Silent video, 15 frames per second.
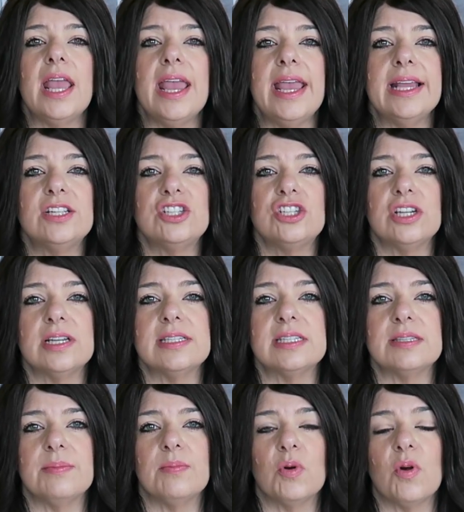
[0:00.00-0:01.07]
it's
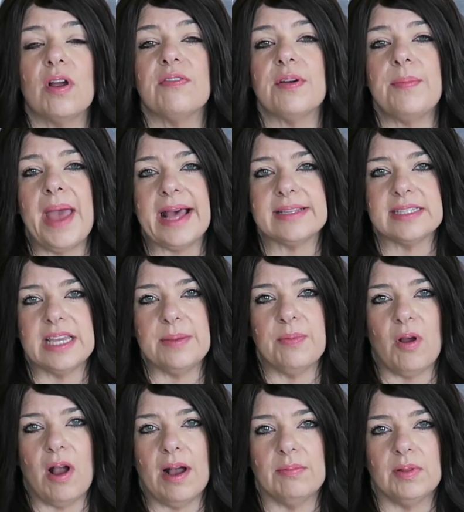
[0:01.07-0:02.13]
just more of a pesky
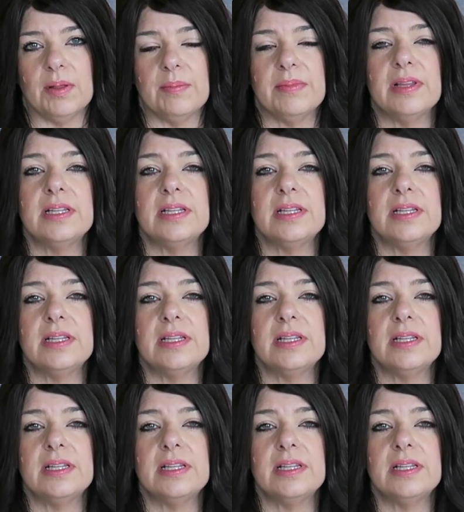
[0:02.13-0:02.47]
problem.